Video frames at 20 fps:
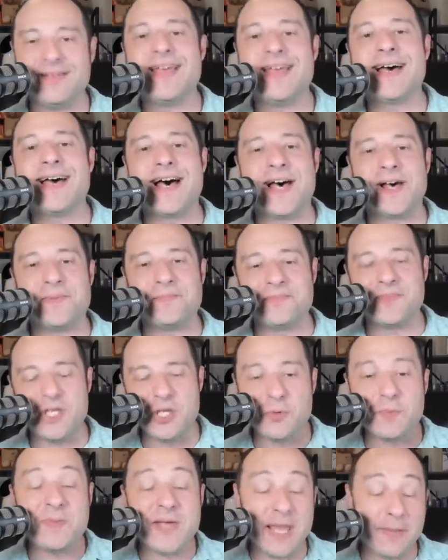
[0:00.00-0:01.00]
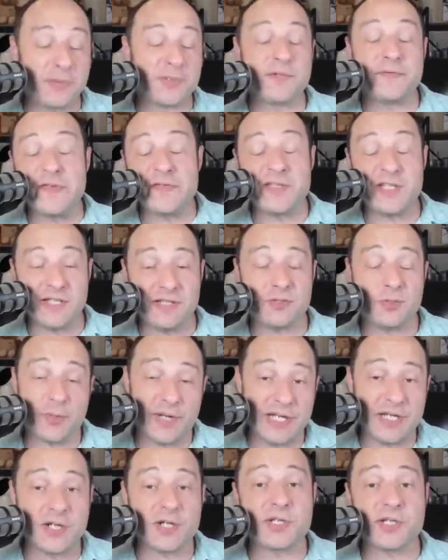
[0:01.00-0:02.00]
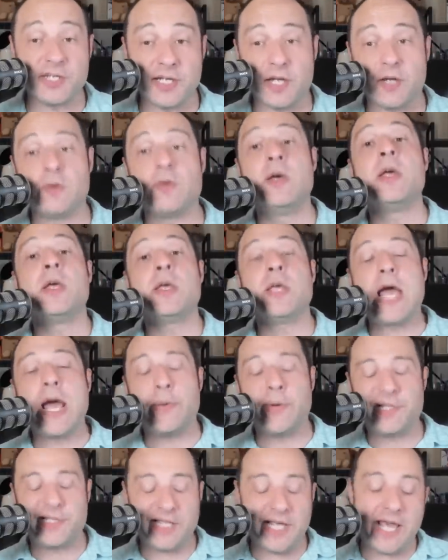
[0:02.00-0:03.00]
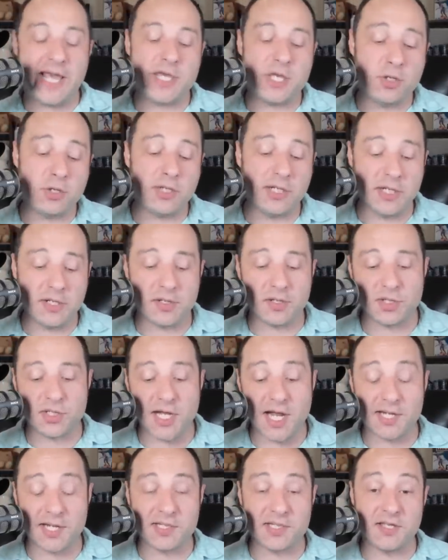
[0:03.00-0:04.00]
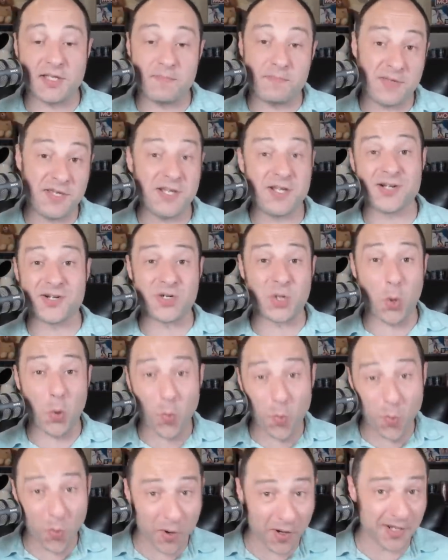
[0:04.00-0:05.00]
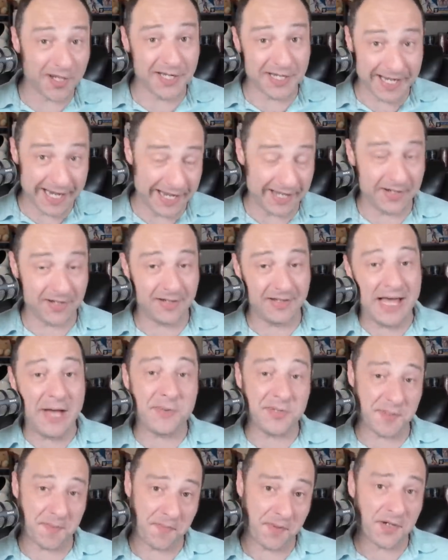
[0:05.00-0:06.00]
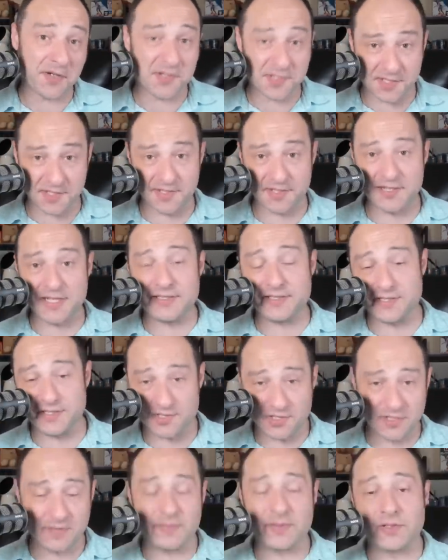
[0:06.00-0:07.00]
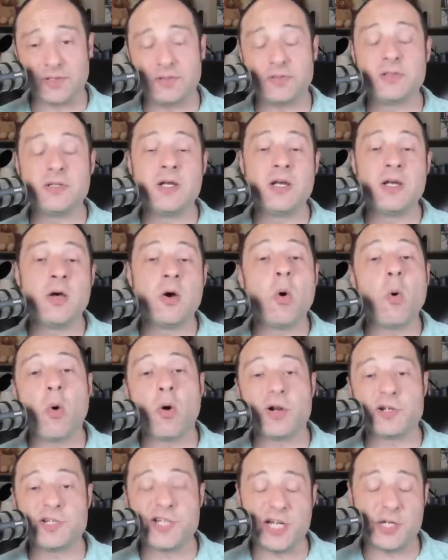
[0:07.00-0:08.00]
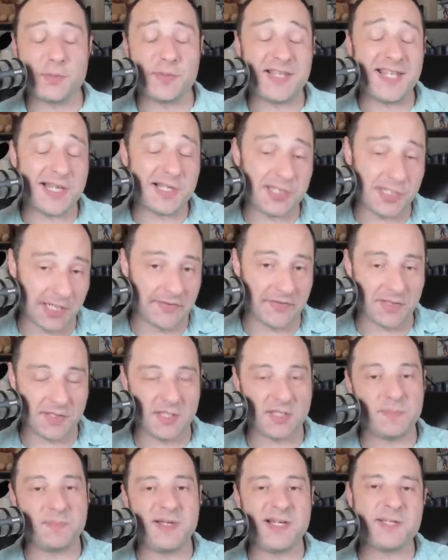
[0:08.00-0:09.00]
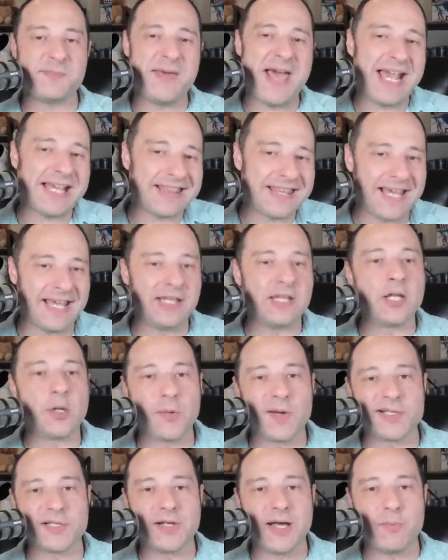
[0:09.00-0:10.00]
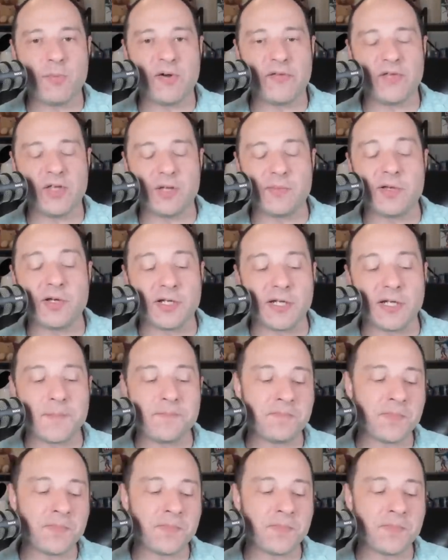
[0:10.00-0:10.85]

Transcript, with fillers: um, you'd be able to 15, 20 years ago, I would say you could either talk to the pier coordinator, that was a person at the terminal, or check with guest services because back then there was a lot more availability.